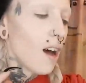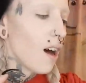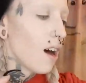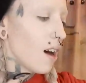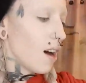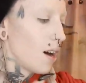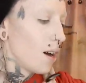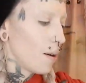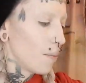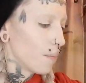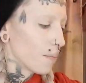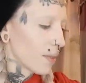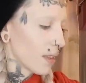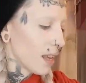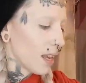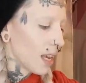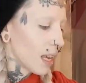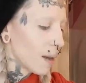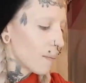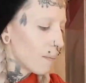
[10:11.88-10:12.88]
Um,
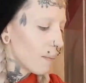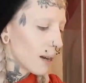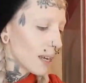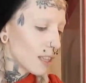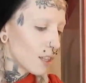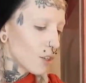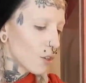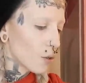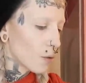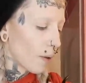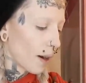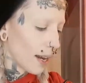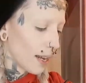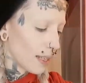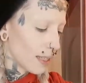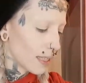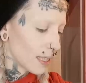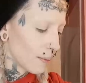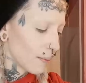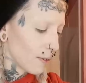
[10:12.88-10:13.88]
it might look
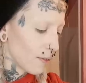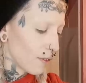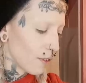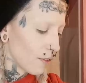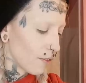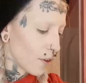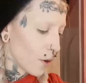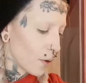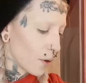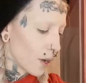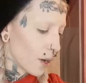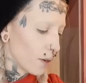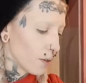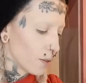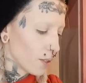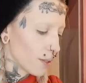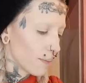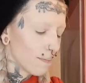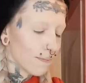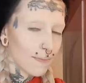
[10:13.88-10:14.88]
gray in some of the
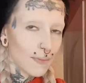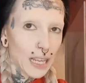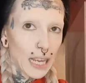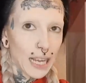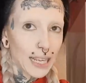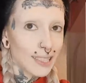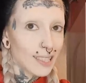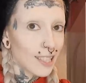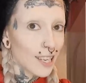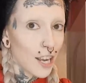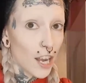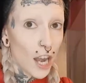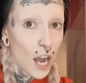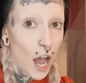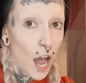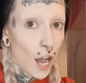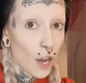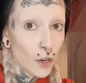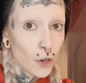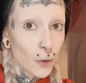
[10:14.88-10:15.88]
photos. It's
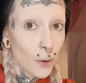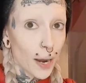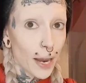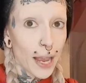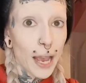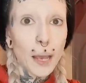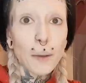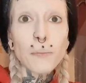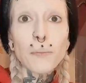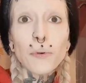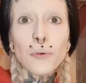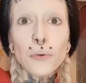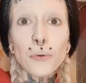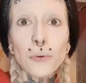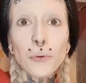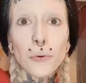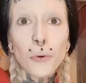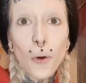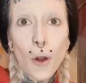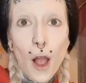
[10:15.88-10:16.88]
not gray, I
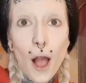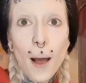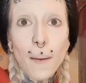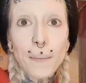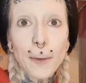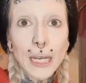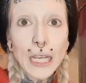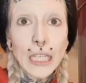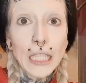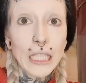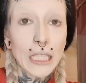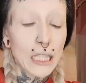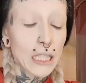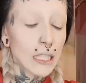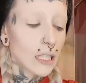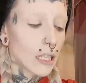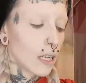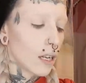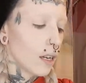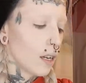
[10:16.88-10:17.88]

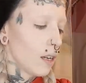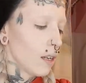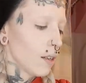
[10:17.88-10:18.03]
promise.